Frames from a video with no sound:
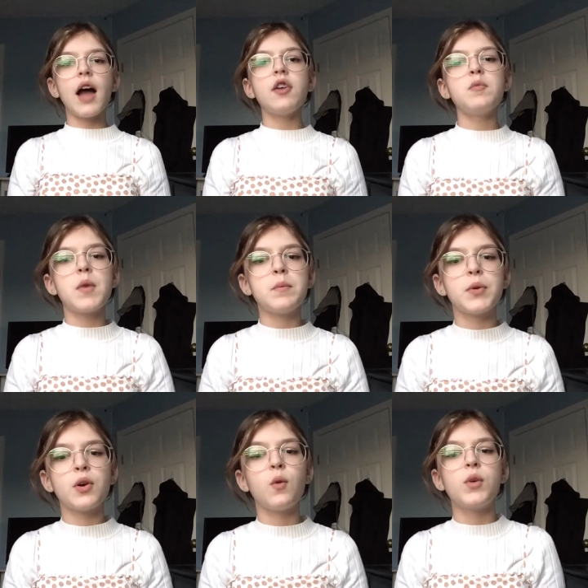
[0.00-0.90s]
I
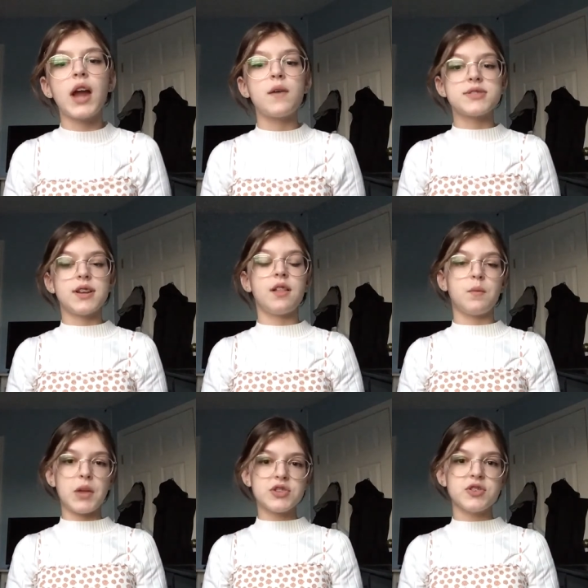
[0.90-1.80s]
remember when I was in
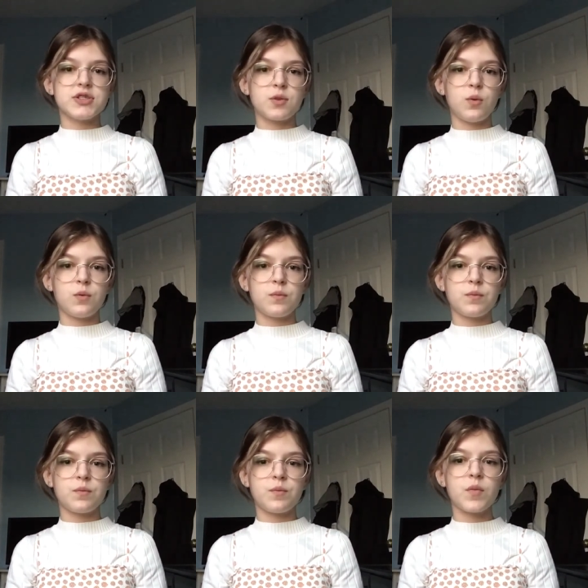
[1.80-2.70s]
elementary school,
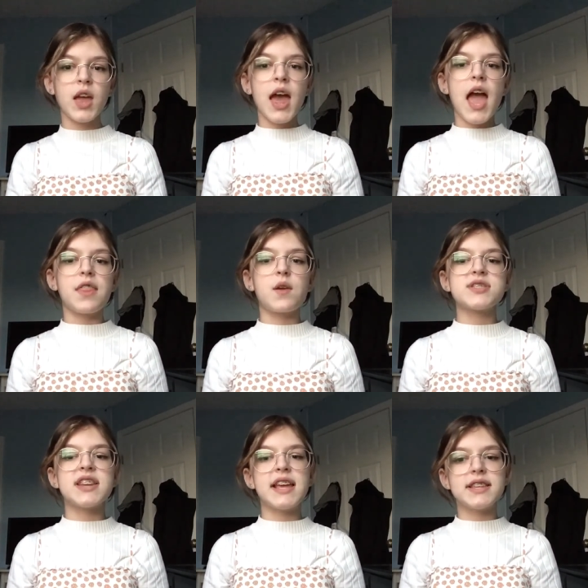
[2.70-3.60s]
and there was
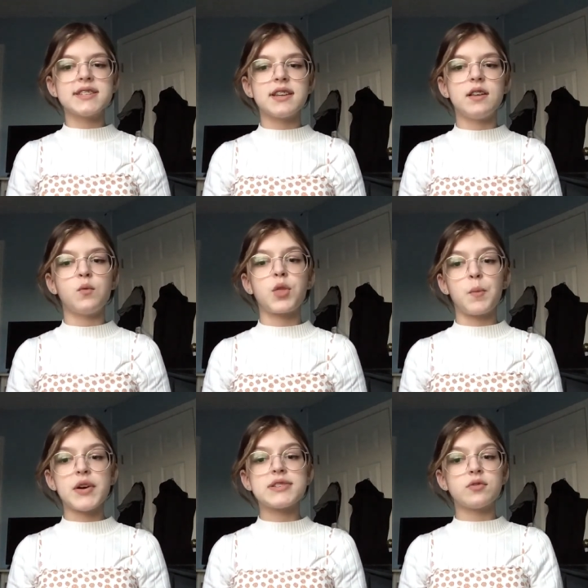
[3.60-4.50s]
an incident with a
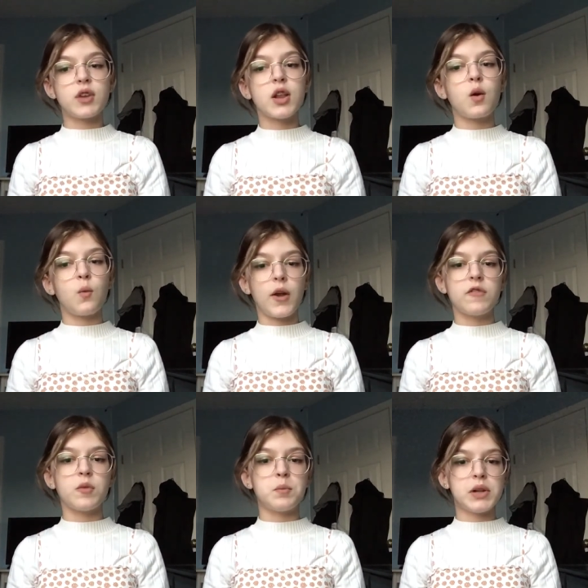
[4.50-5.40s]
person running away
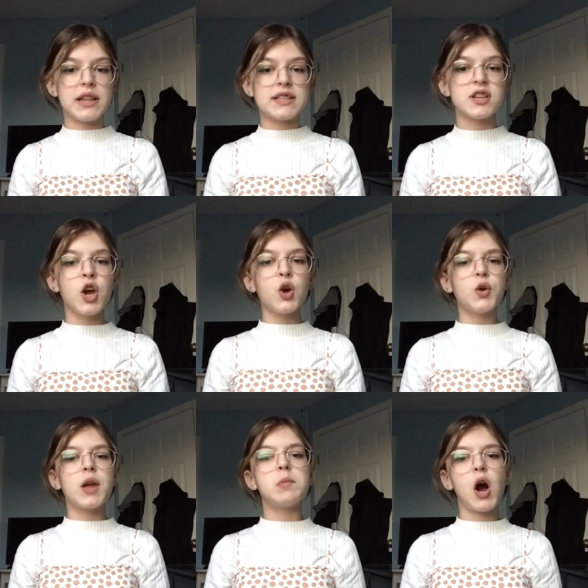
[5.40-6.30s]
from police who
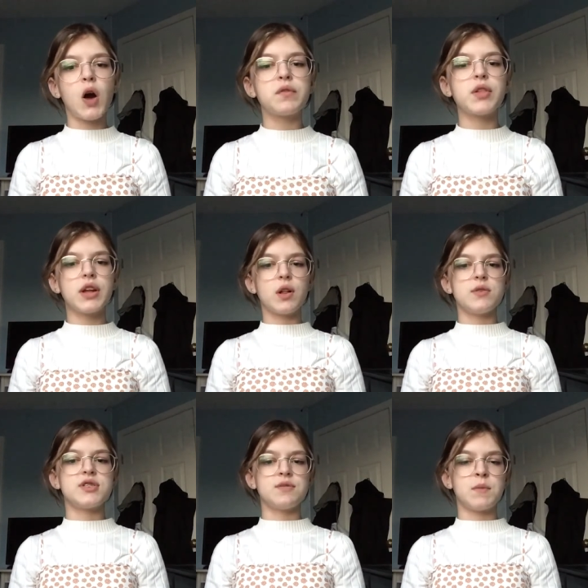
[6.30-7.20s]
came awfully close
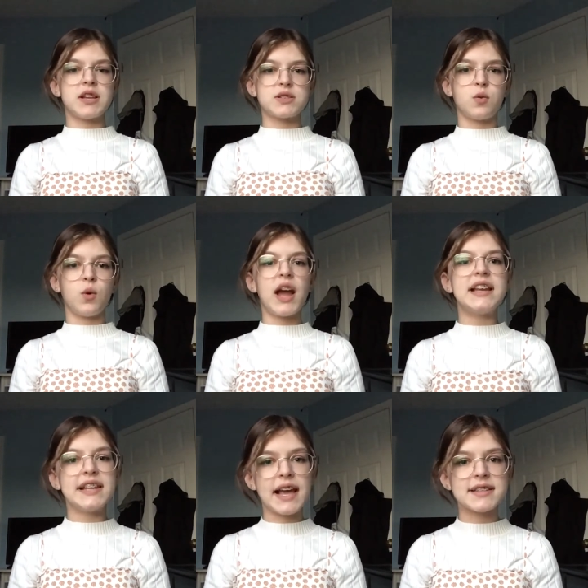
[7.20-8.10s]
to my school,
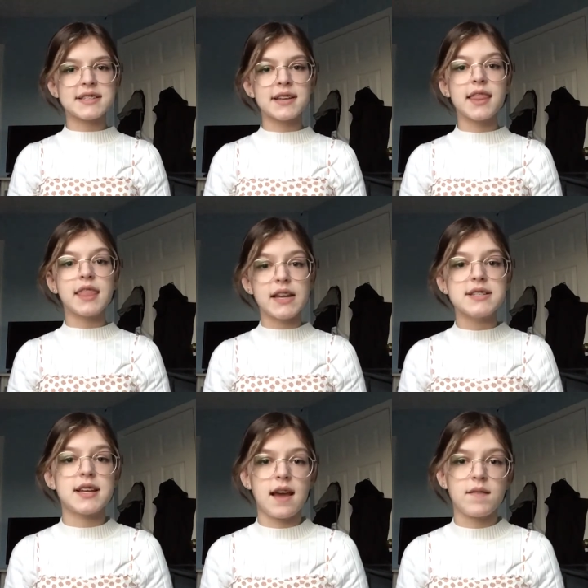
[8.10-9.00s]
and yes, they
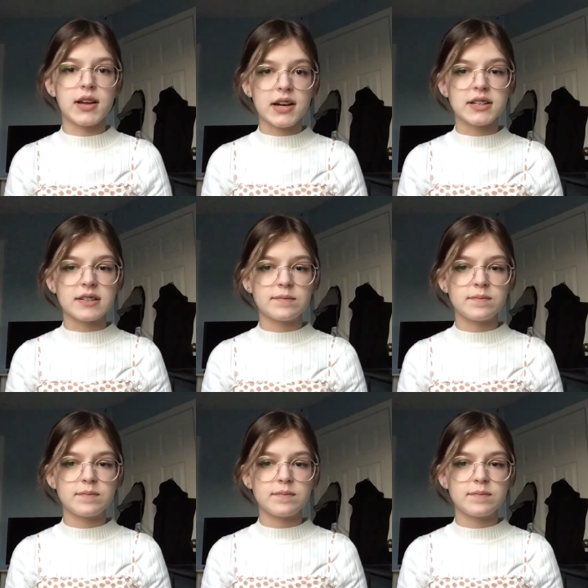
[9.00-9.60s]
did have a gun.